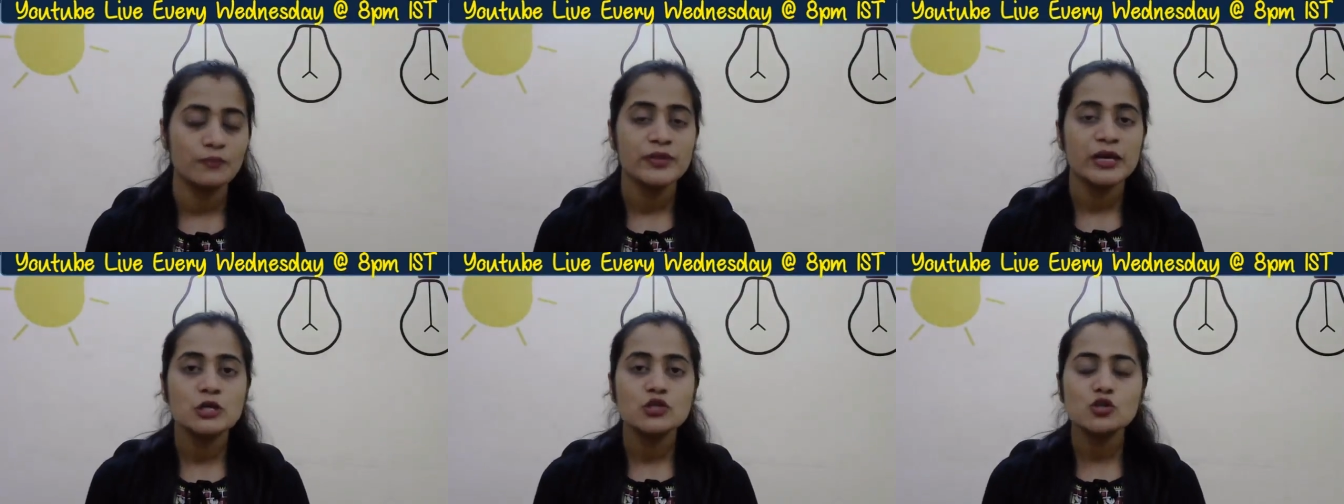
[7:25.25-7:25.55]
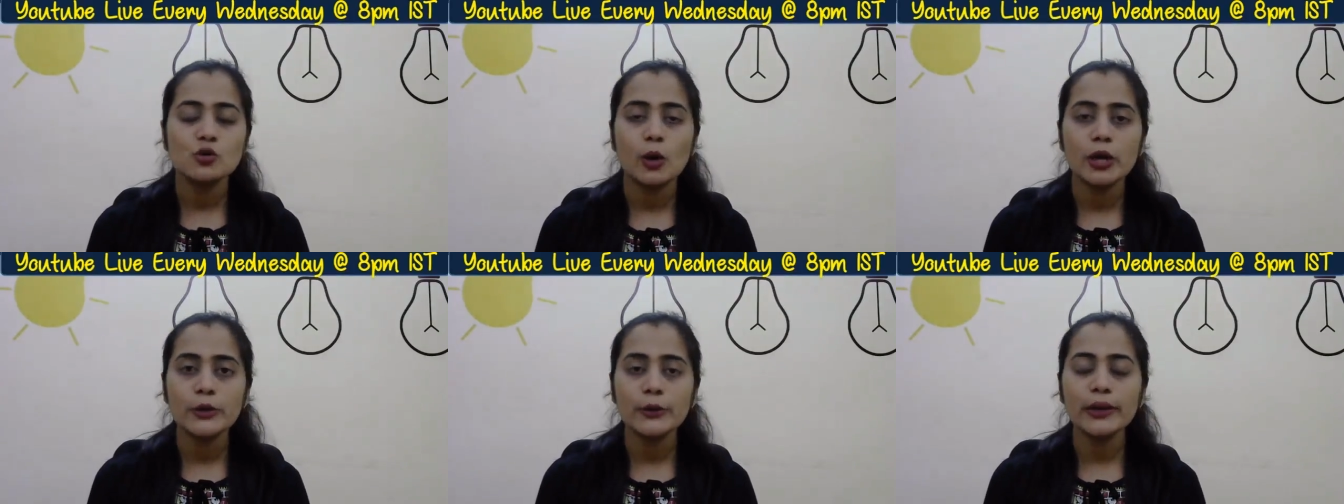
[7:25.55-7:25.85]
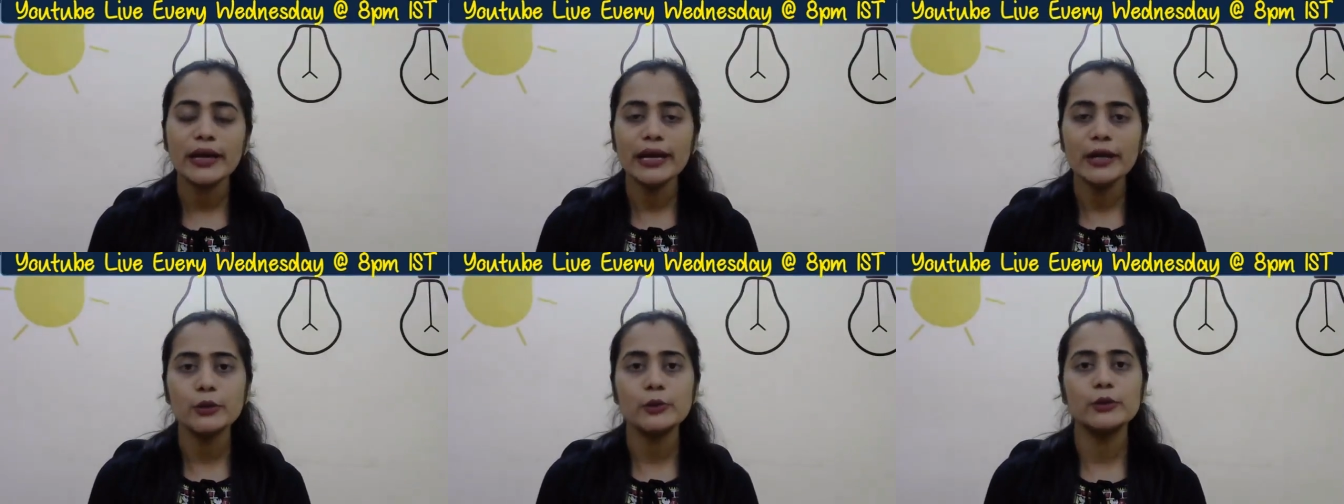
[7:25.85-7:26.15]
So what you
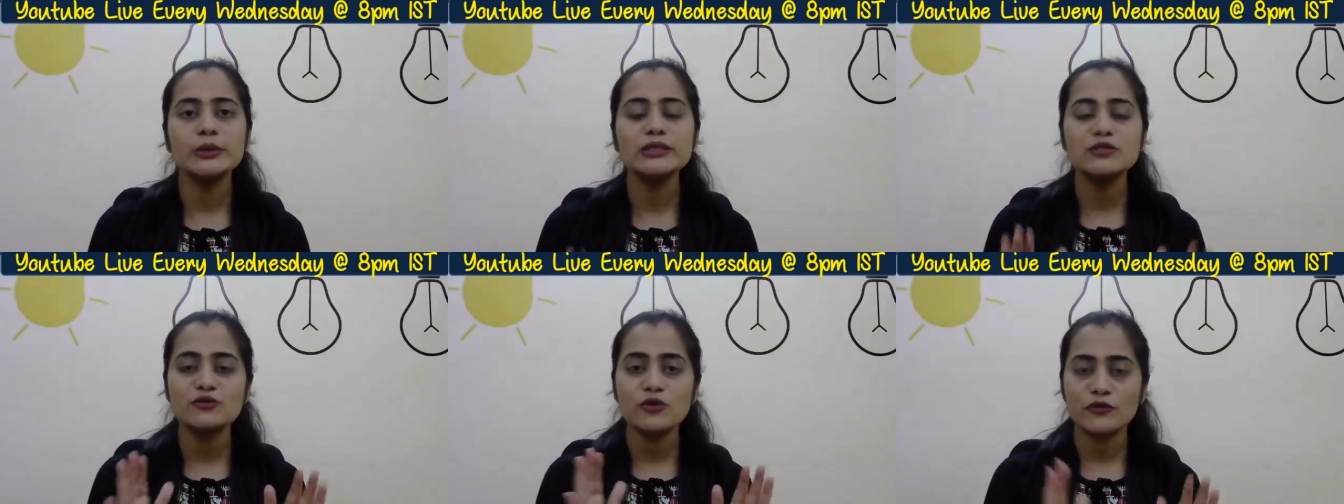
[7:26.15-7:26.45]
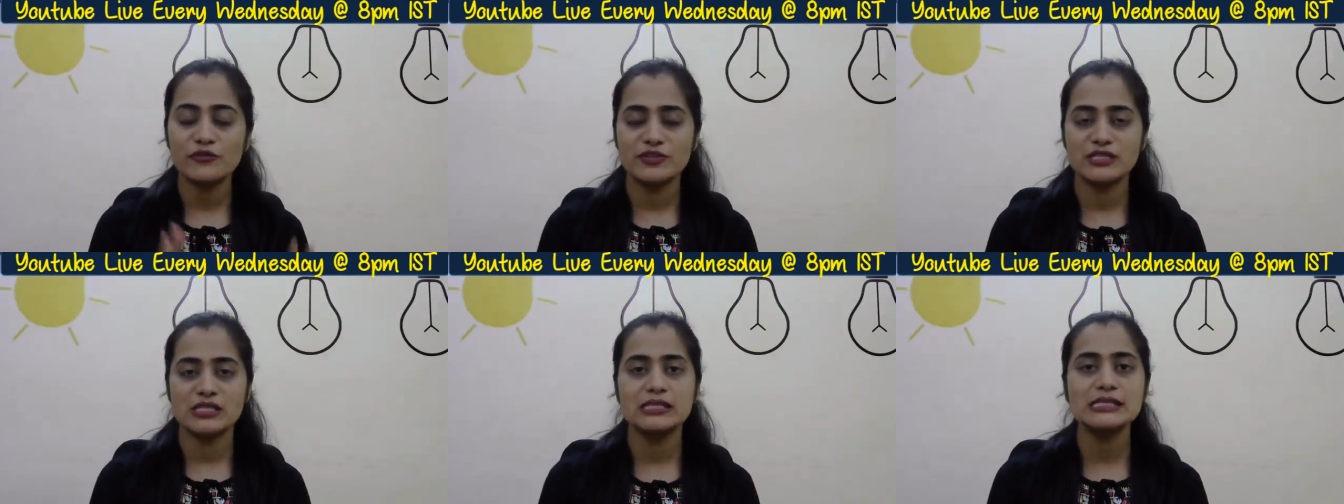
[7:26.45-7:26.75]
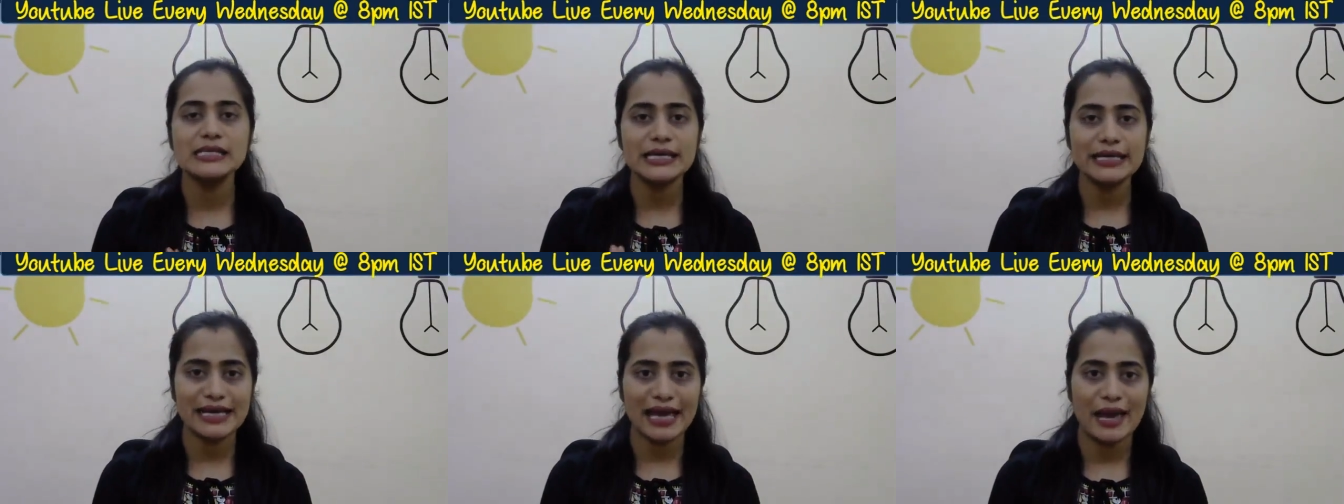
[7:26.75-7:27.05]
can do is, for physics
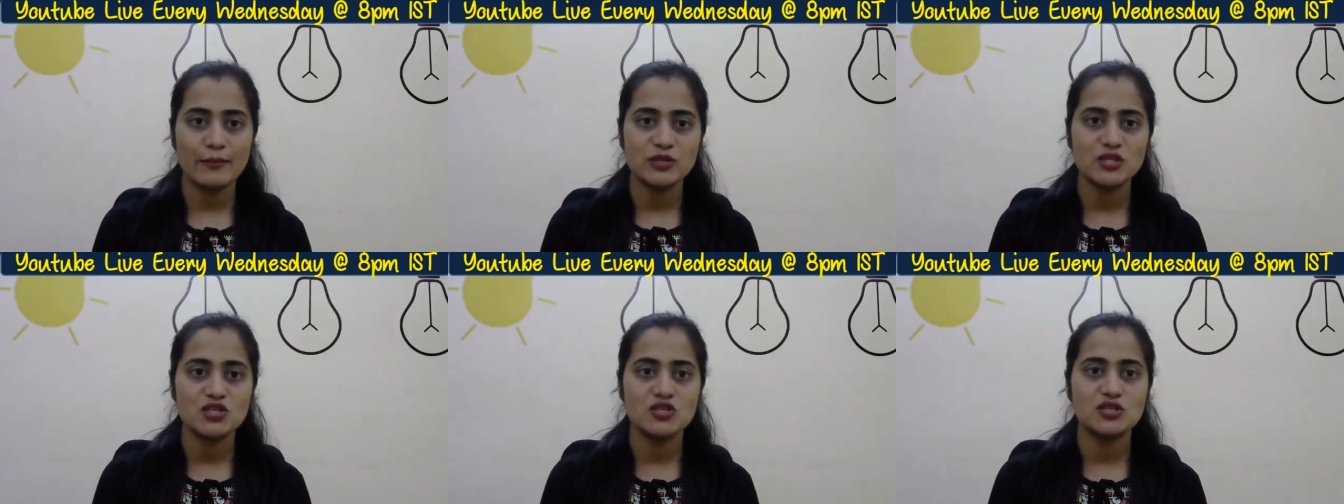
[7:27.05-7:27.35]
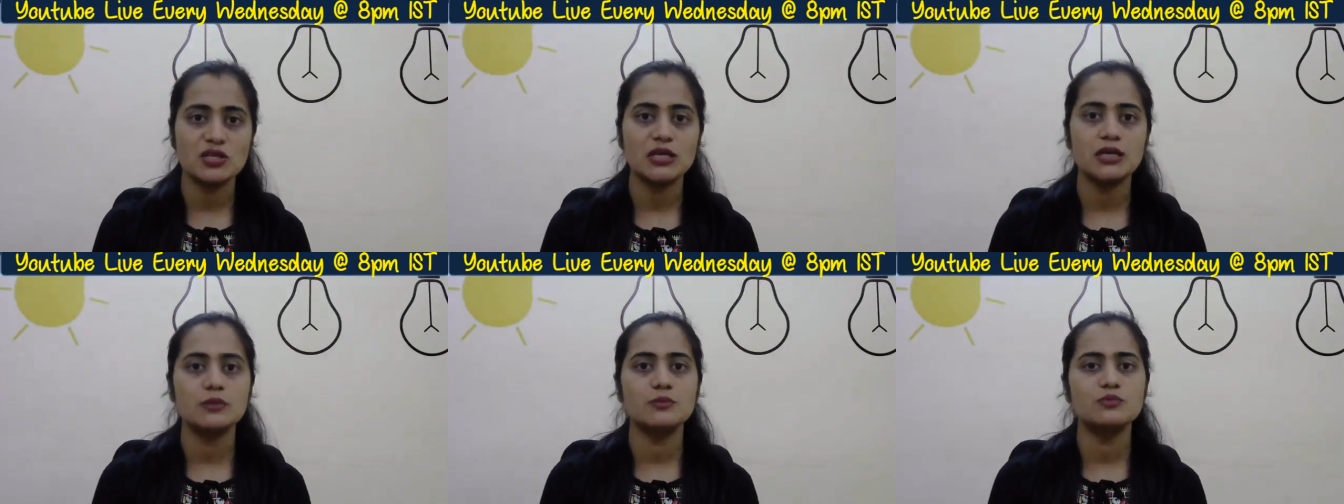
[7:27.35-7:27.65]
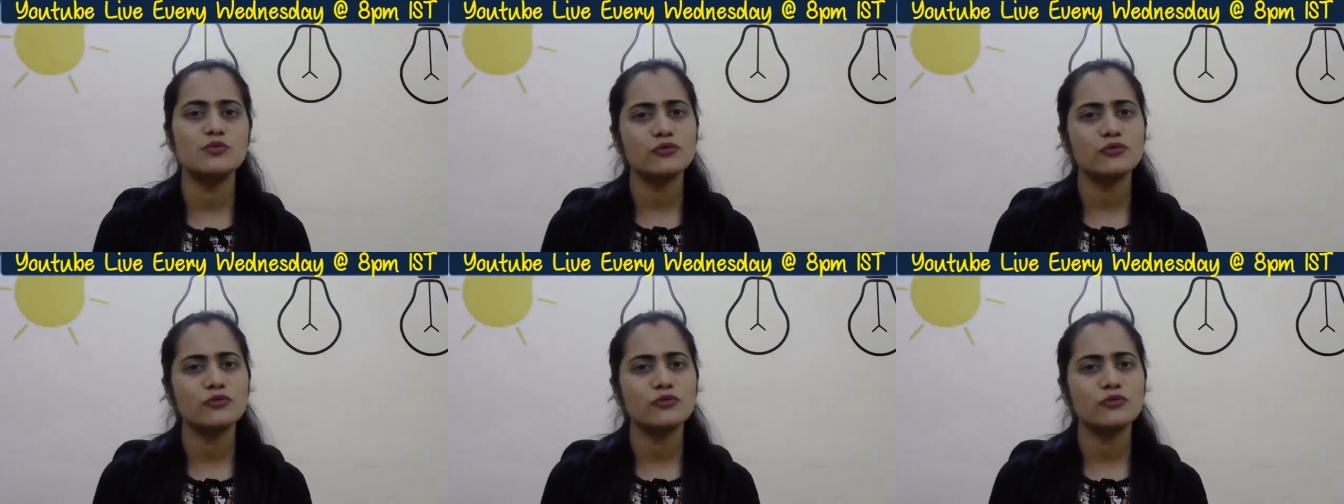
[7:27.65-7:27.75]
and chemistry,